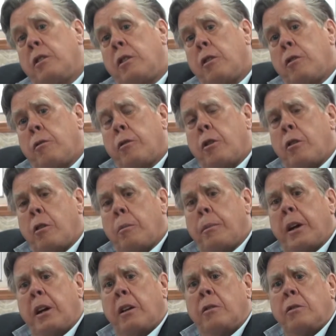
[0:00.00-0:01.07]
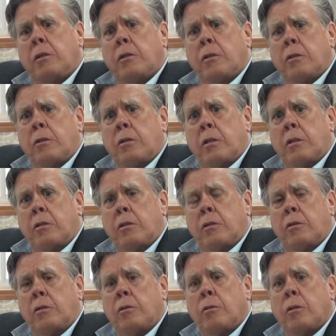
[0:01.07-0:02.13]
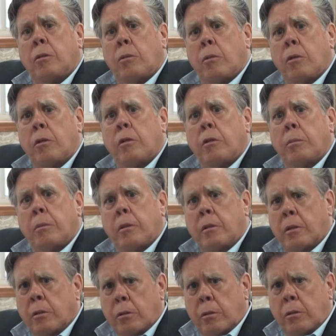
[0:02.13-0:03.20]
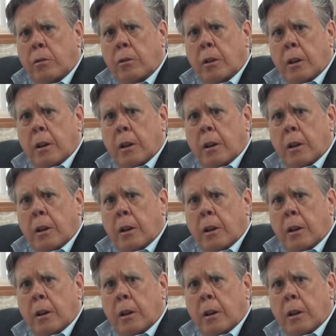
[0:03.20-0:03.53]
the overhaul manuals that Stewart Warner produced,